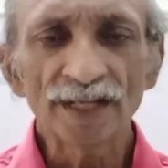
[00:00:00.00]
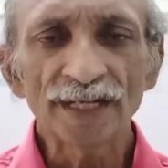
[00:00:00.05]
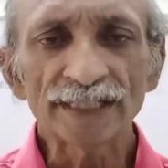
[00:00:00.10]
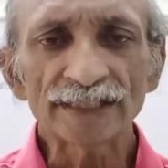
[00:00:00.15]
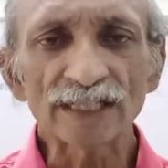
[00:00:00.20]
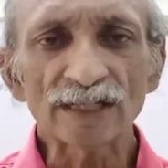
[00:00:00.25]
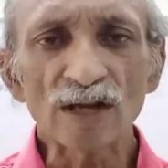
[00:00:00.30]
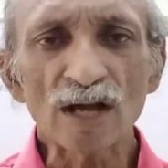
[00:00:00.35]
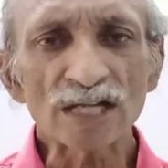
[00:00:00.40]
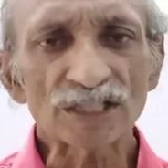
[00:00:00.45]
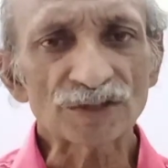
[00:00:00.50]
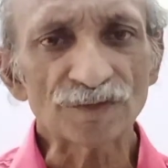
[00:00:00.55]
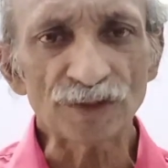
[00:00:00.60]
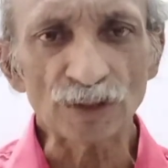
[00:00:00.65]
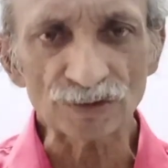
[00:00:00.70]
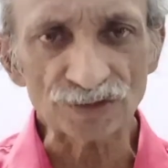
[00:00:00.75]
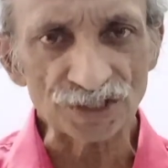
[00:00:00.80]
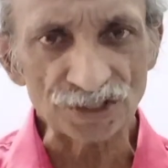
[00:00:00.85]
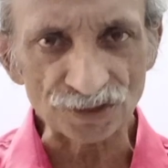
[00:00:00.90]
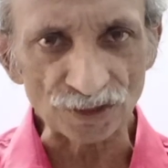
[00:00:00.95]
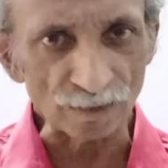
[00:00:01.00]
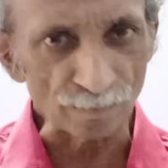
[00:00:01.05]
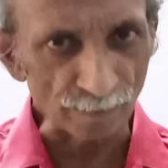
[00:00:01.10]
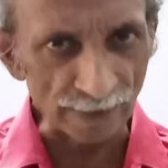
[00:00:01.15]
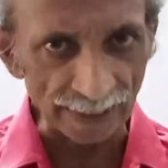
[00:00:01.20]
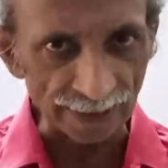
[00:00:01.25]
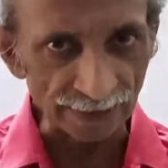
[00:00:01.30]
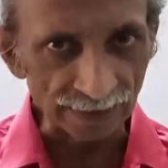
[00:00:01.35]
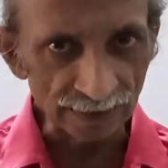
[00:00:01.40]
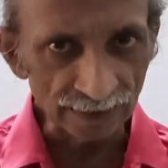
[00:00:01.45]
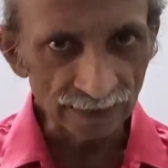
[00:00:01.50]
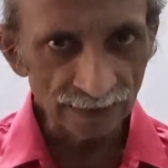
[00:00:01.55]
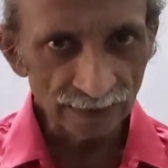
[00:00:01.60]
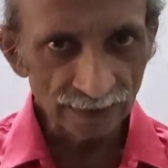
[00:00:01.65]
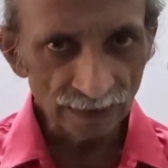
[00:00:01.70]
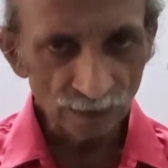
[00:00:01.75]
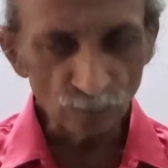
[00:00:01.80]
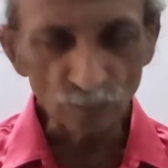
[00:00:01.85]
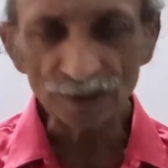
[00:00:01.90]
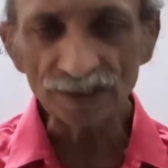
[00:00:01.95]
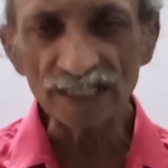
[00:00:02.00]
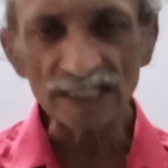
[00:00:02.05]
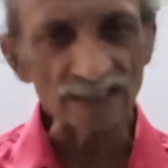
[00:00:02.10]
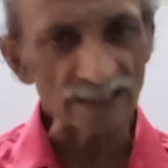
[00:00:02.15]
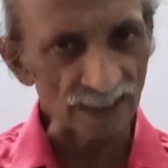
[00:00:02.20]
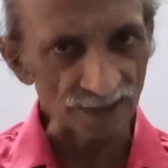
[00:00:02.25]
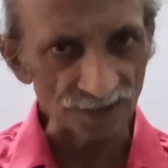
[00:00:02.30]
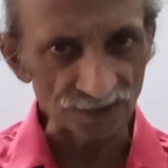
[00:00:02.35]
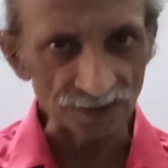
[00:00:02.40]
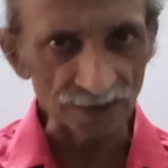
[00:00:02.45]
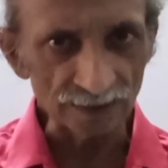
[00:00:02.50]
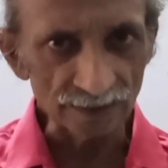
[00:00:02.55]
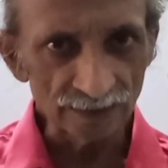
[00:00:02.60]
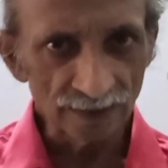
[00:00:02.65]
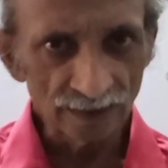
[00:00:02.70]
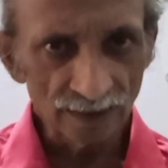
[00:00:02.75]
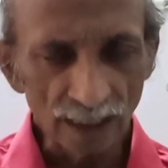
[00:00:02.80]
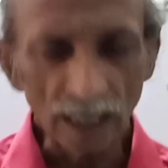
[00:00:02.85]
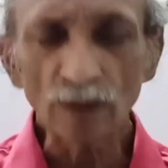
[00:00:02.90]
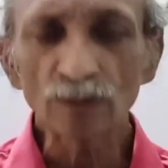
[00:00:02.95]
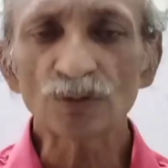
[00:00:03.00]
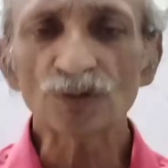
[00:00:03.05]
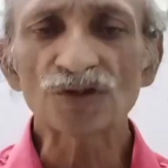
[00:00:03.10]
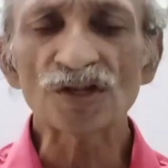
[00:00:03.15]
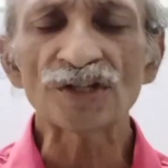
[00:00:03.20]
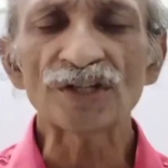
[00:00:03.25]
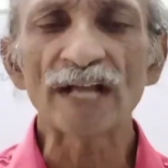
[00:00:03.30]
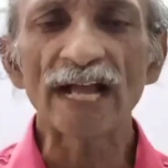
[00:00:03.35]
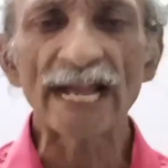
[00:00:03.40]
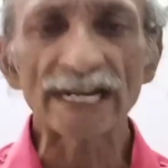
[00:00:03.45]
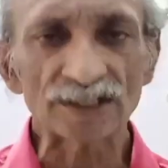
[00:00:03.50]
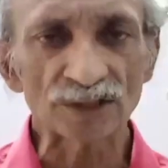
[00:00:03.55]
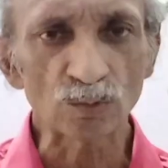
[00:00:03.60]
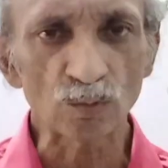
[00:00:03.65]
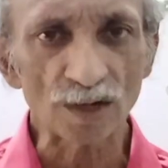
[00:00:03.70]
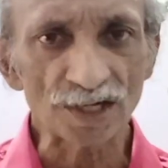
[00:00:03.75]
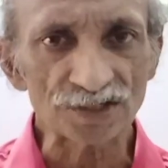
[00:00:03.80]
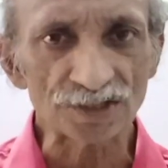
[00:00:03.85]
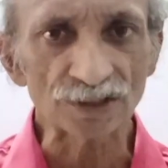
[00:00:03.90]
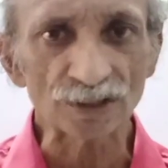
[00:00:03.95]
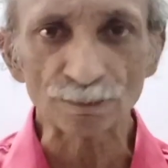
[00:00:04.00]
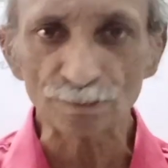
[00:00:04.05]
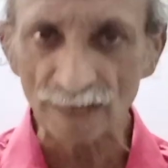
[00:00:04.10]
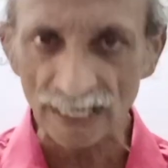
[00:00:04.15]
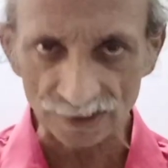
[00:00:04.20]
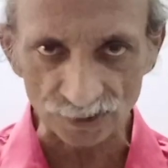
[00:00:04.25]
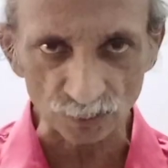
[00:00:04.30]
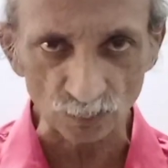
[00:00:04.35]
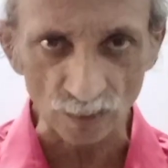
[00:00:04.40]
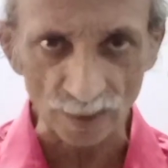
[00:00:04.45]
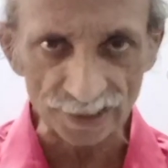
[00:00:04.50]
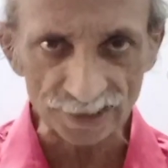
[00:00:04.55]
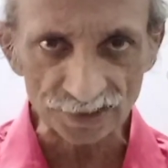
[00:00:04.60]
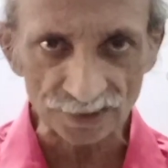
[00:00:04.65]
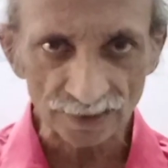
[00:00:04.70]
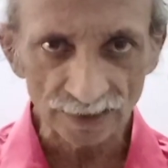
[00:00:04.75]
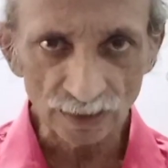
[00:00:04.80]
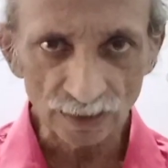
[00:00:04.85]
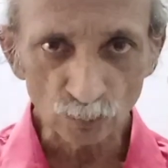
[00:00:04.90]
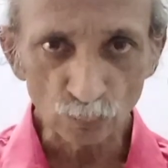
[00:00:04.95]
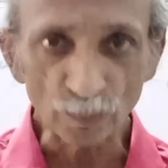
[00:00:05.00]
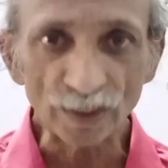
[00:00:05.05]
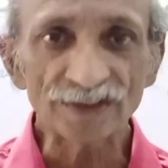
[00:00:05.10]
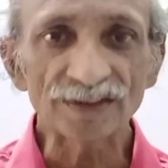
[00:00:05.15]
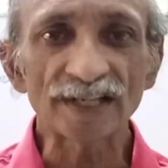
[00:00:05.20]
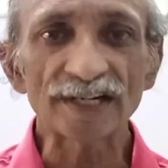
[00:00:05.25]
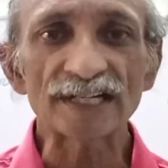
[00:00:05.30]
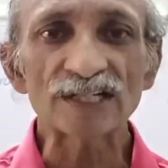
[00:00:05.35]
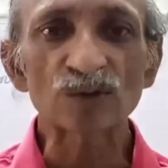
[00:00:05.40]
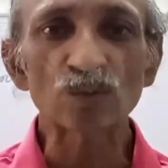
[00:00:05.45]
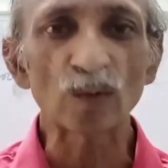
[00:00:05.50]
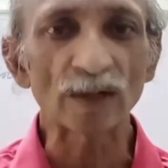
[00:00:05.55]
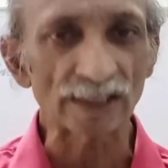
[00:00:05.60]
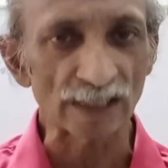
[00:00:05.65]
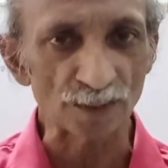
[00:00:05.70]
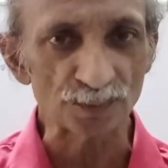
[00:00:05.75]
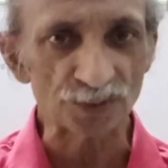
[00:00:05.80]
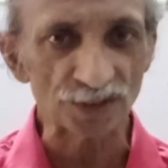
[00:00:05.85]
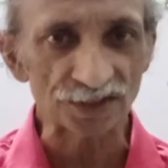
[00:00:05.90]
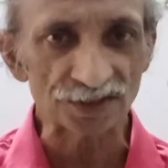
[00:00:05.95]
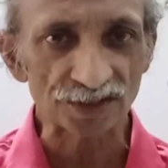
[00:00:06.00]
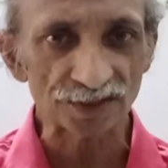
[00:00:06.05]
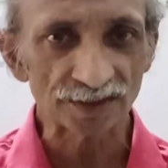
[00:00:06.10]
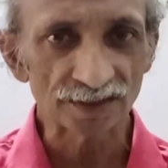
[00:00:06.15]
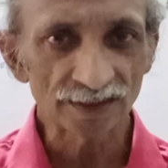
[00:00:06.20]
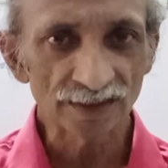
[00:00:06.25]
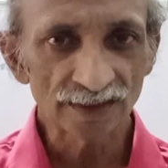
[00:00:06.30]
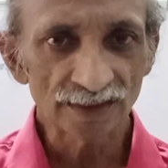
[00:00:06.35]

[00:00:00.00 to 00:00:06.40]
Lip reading: In the last video session of mine, we discussed how to change active voice into passive voice when there is one object.